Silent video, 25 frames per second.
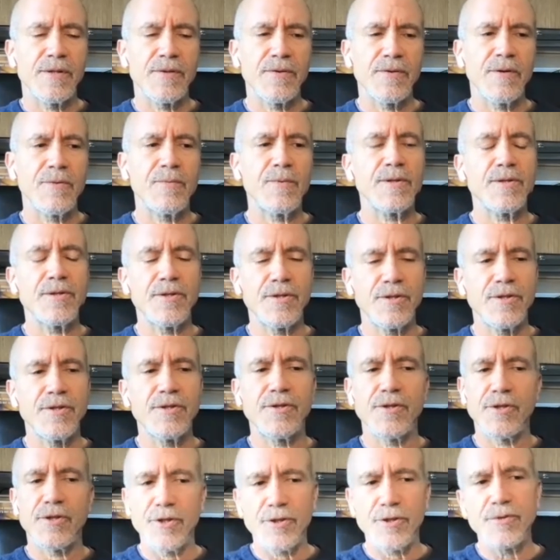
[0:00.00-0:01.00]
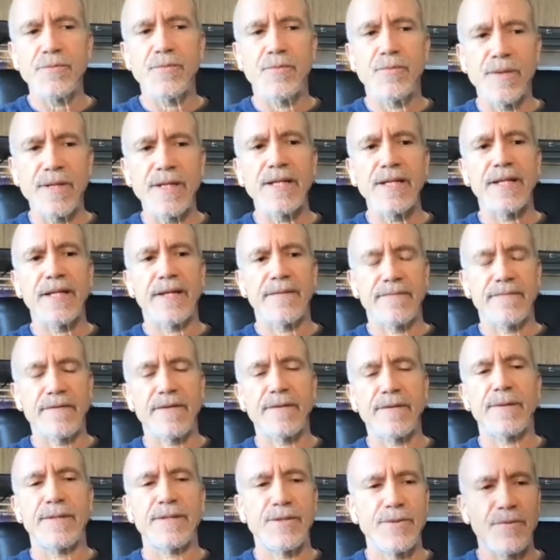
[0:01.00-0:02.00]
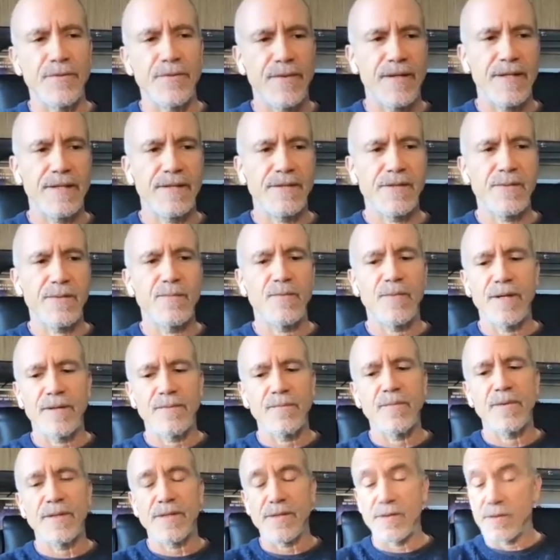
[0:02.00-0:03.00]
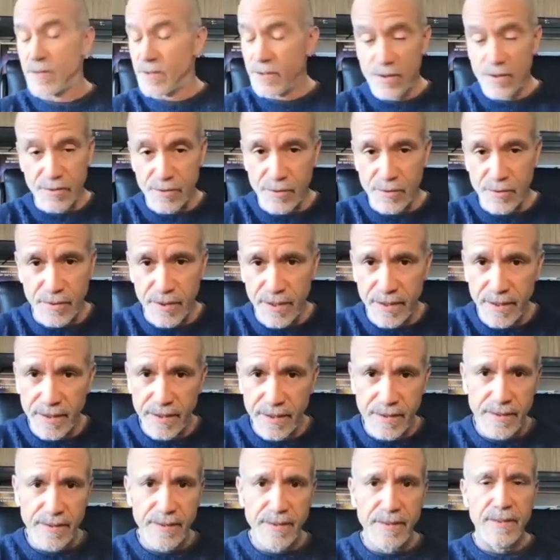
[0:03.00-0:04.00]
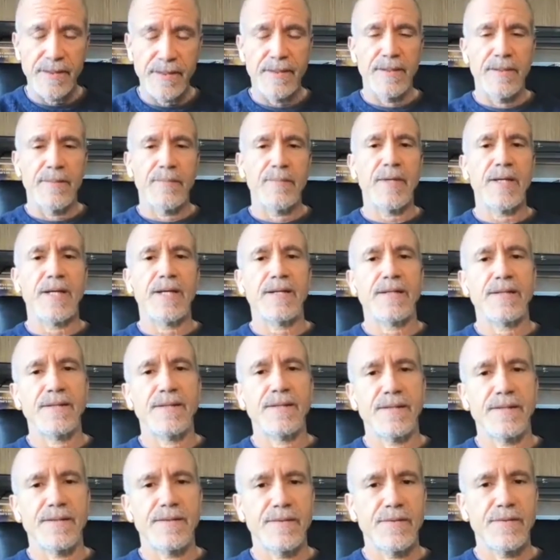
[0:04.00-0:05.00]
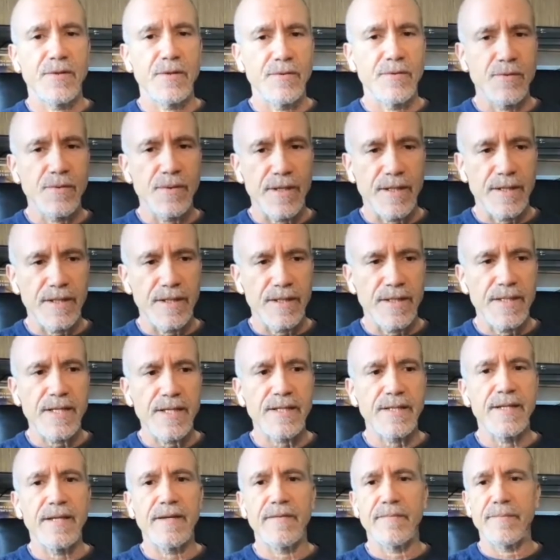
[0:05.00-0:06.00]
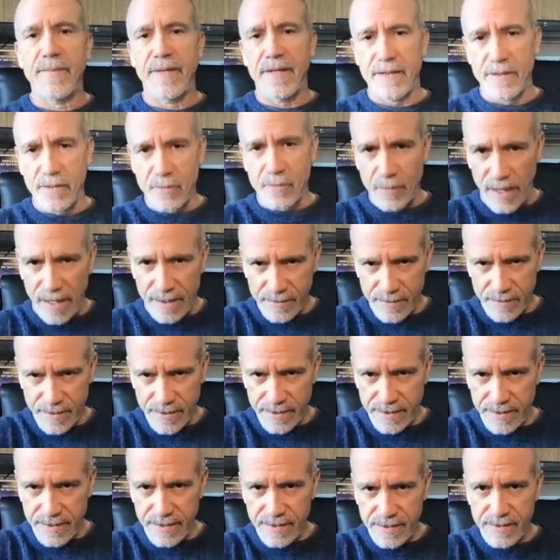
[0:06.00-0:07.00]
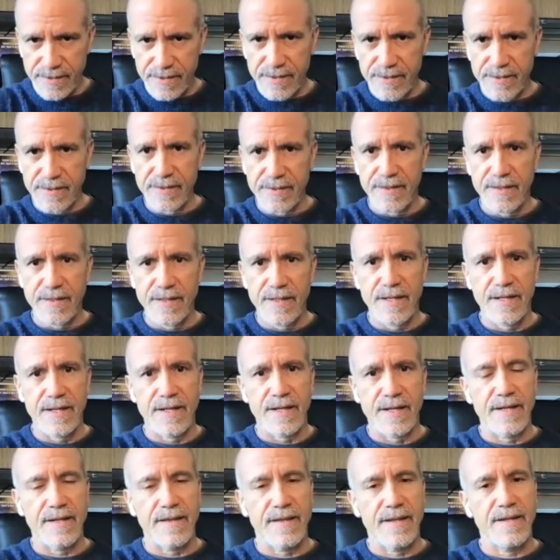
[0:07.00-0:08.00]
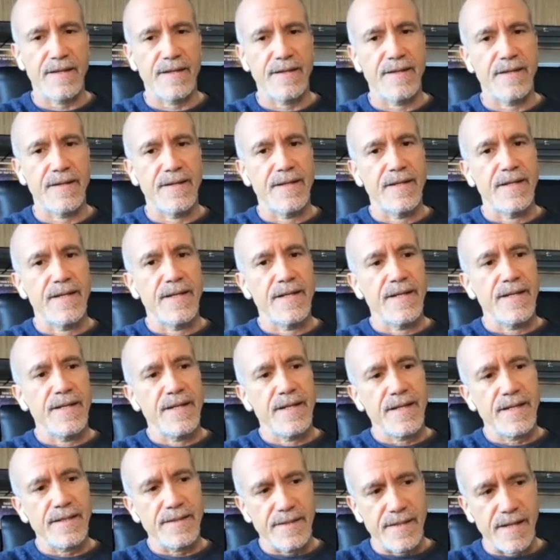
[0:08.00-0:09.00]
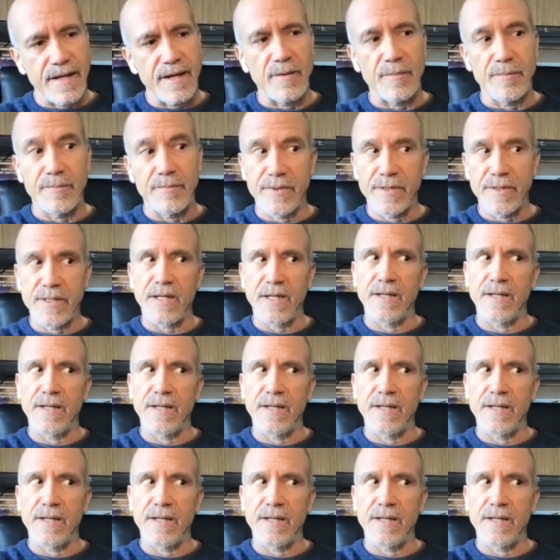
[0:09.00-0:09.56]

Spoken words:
were two really influential things, and one was Suzuki, because Suzuki did give me a groundedness that I think has helped